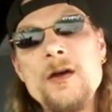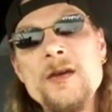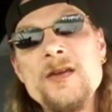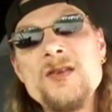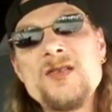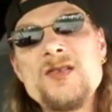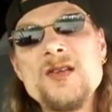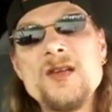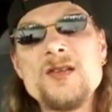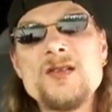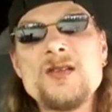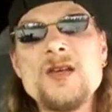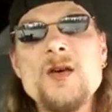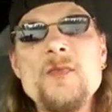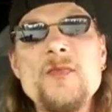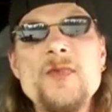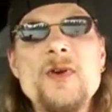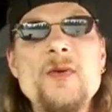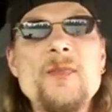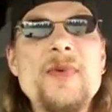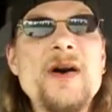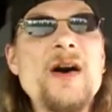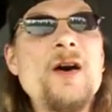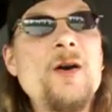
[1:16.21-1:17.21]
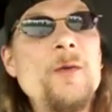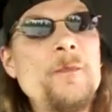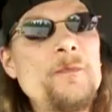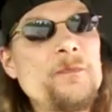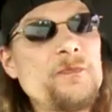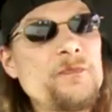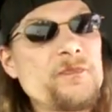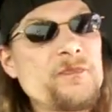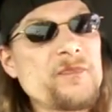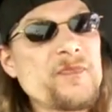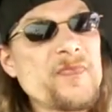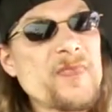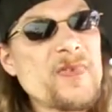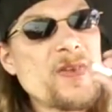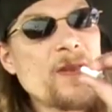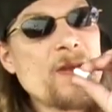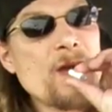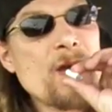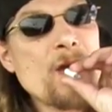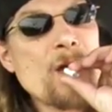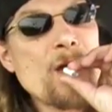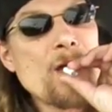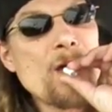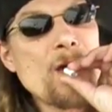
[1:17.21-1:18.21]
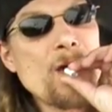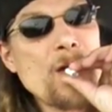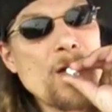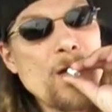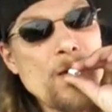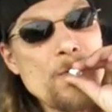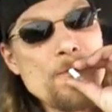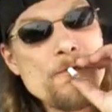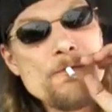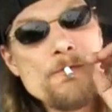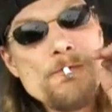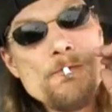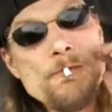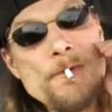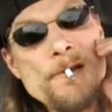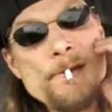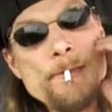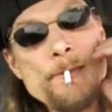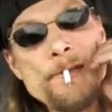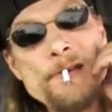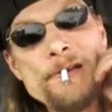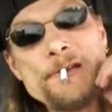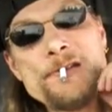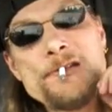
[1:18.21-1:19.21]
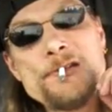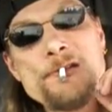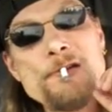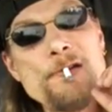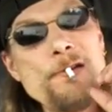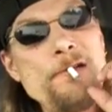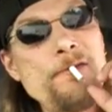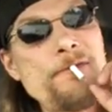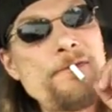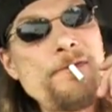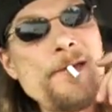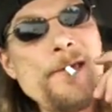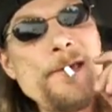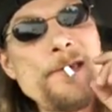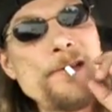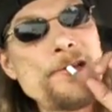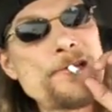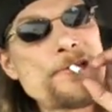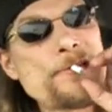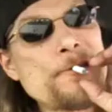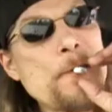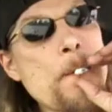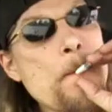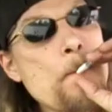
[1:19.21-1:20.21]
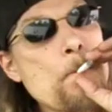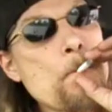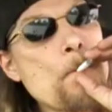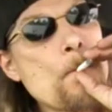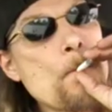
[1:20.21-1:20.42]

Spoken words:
He said something about women should face